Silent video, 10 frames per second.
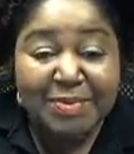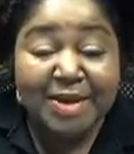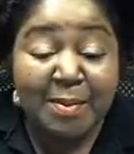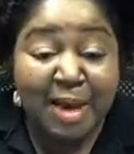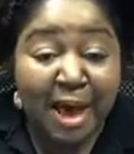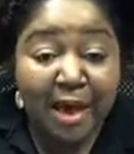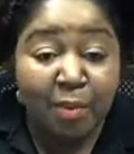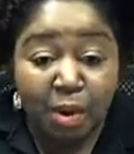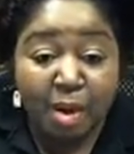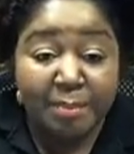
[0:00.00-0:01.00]
but I
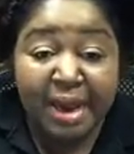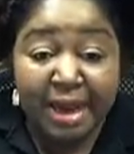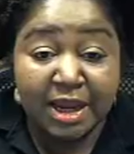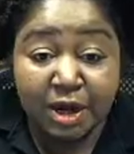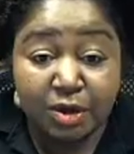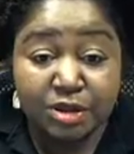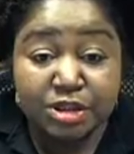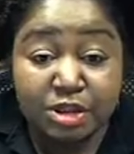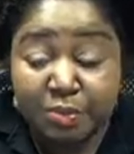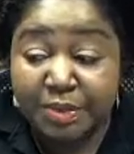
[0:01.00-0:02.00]
want my hair
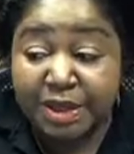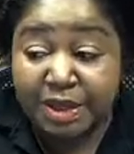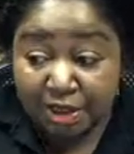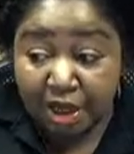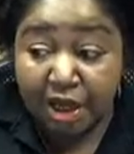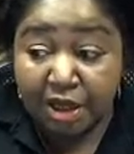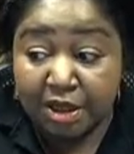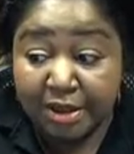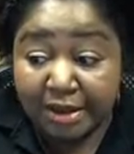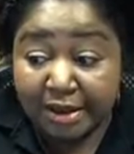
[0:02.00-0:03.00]
to be
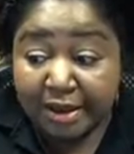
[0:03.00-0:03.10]
young